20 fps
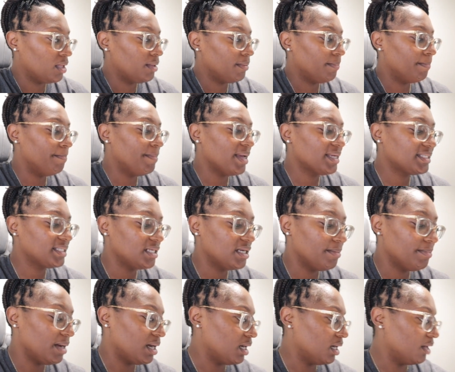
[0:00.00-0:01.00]
messing up
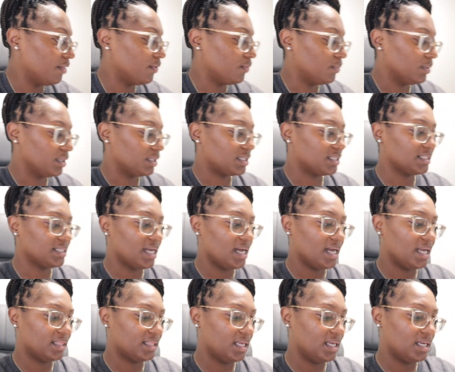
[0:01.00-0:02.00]
my other one because
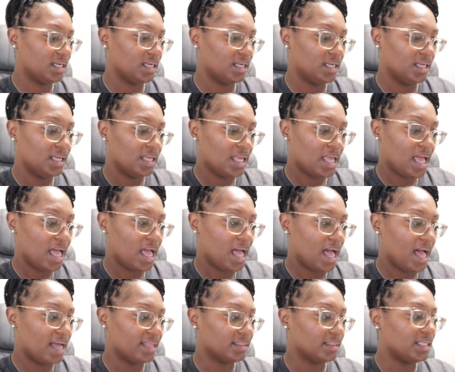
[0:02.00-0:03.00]
I think
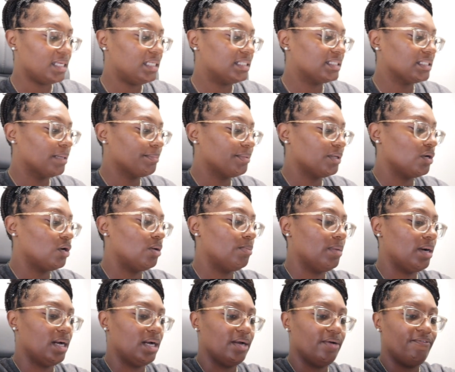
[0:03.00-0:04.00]
I leaked something on
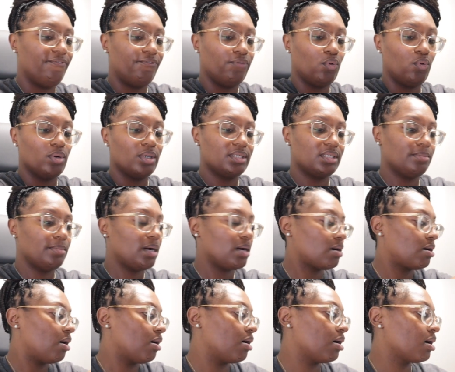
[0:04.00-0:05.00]
my floors in my
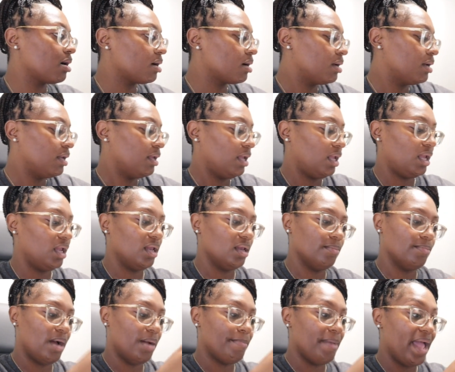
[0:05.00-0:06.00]
car,
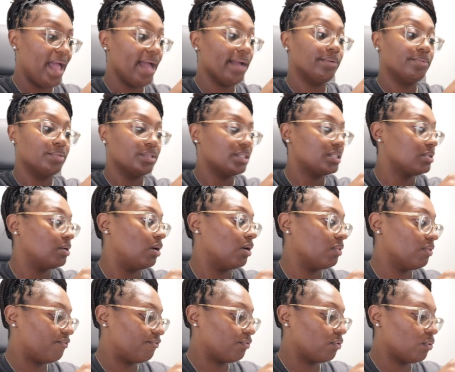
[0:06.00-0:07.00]
and my bag was on
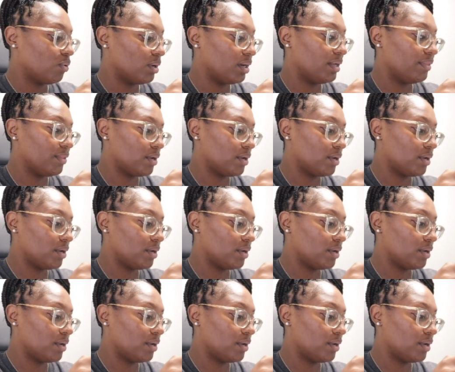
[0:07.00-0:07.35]
the floor in